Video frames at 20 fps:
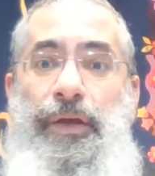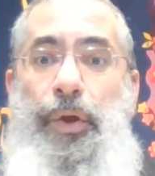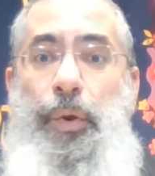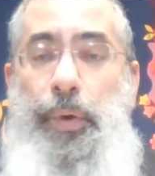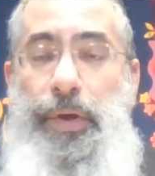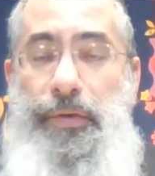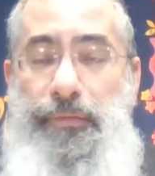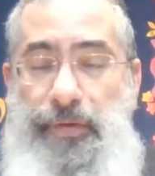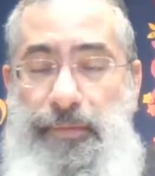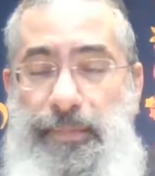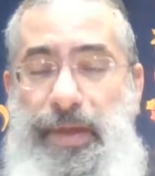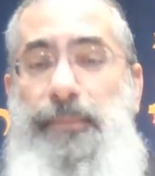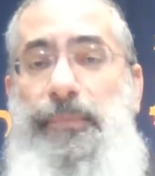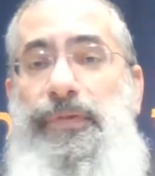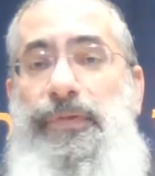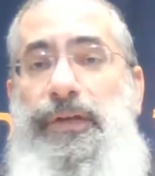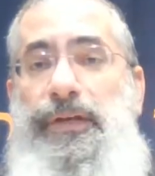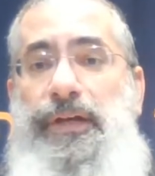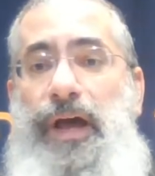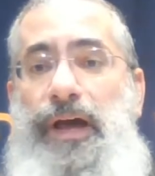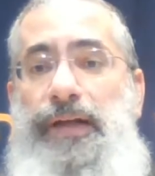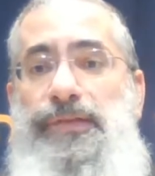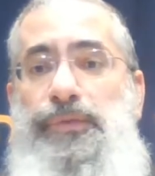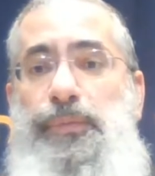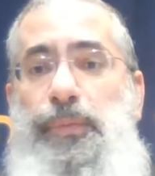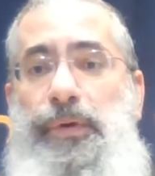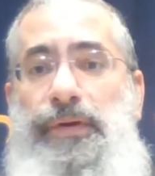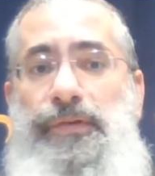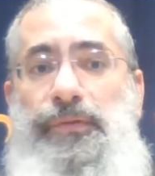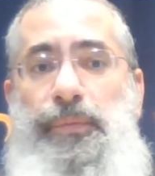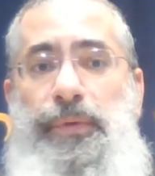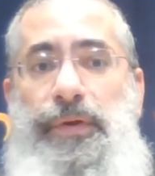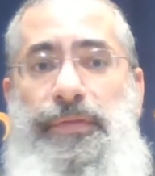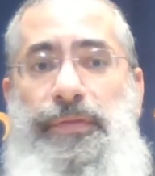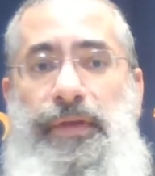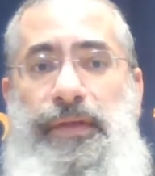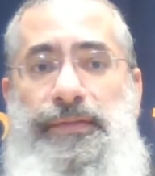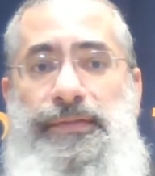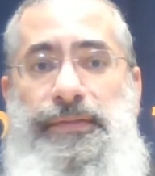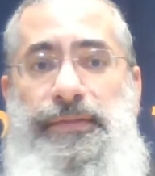we remember that God's word is
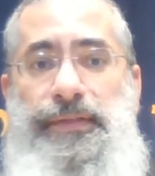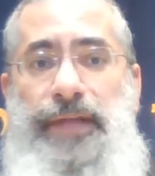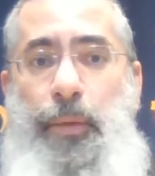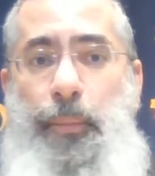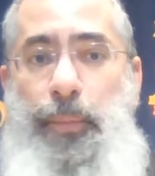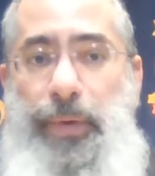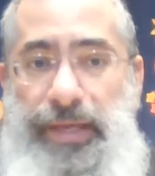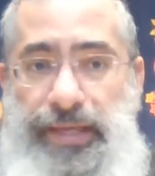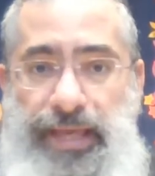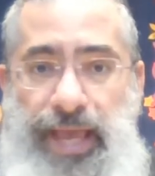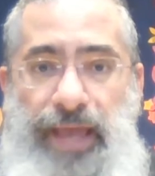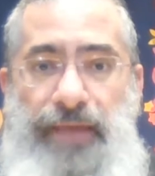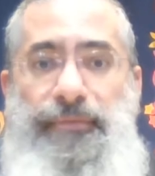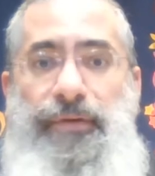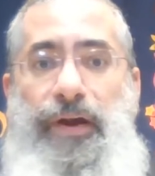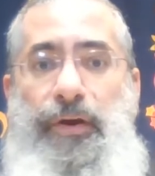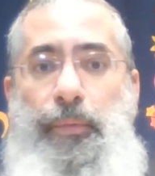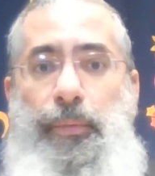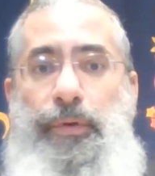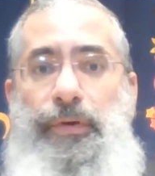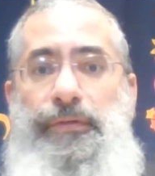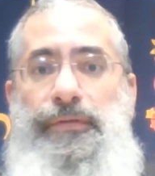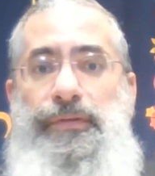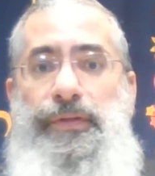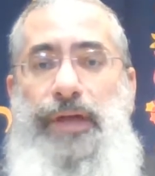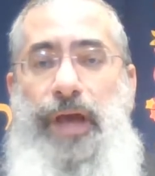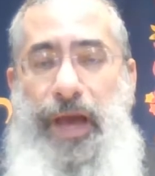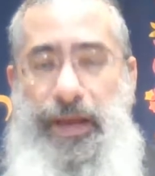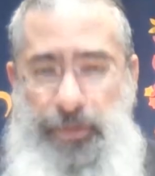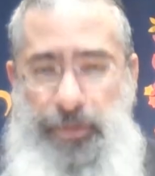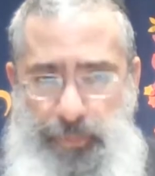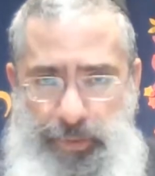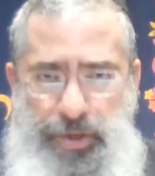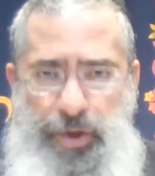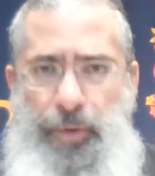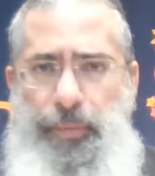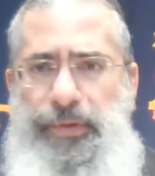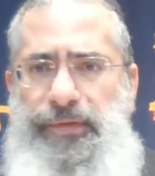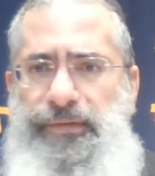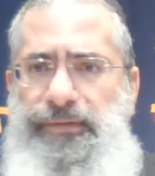with us, and we gave our word to God, and we
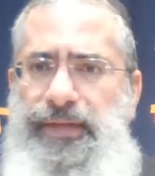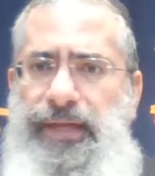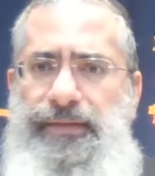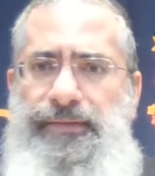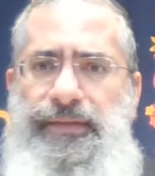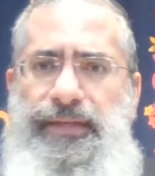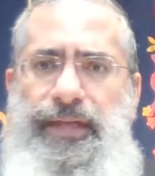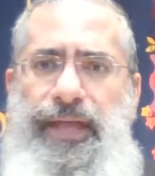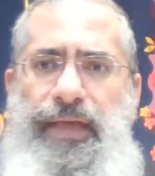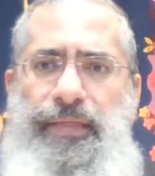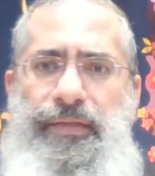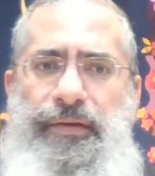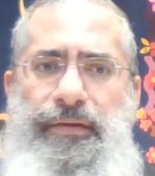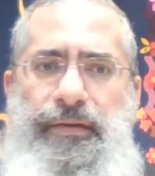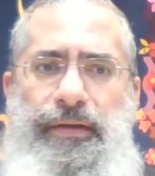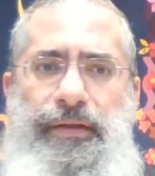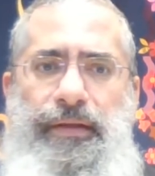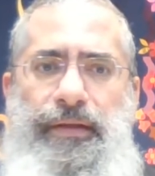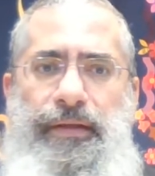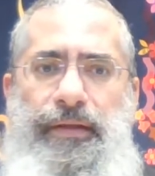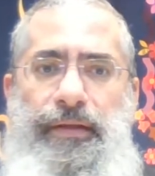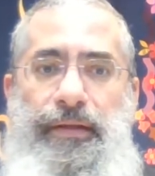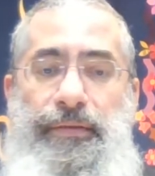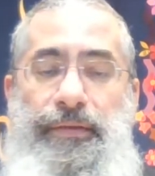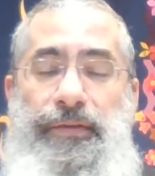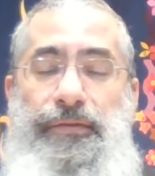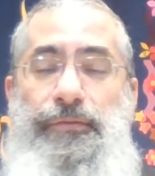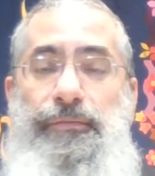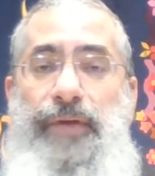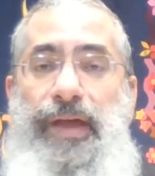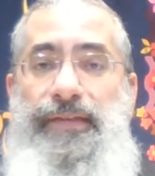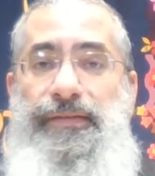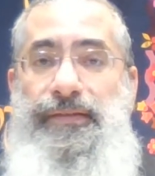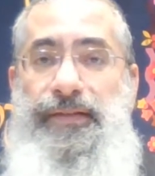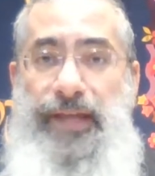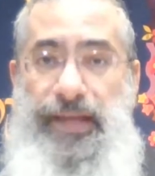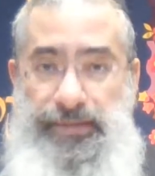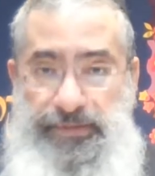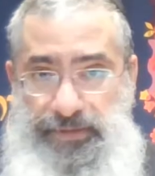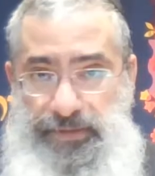always stay together. This
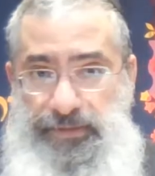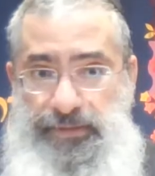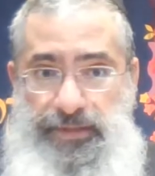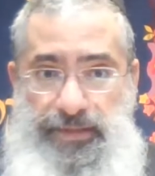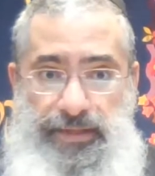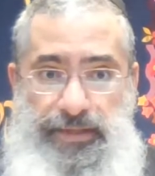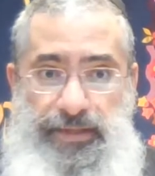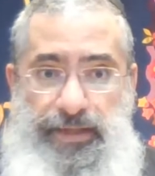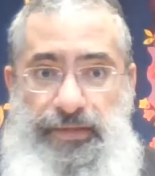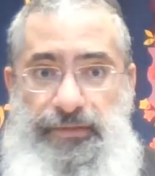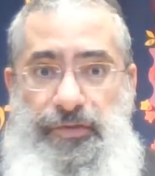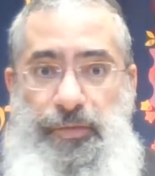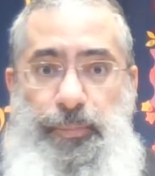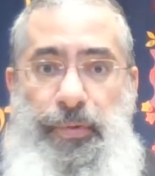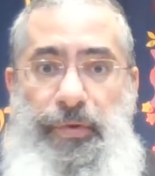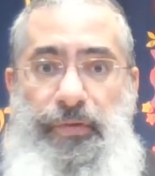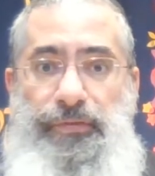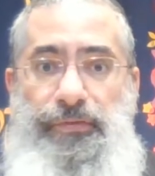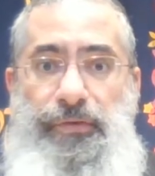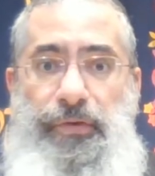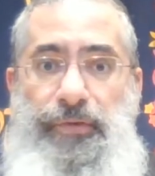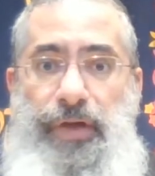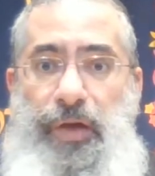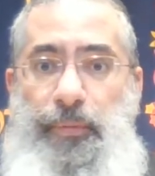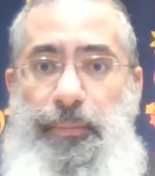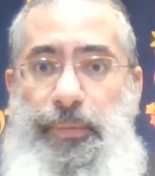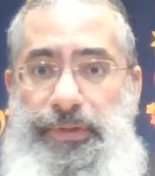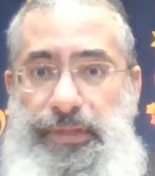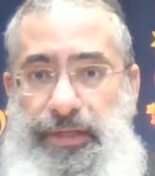resonates in the interpersonal realm with the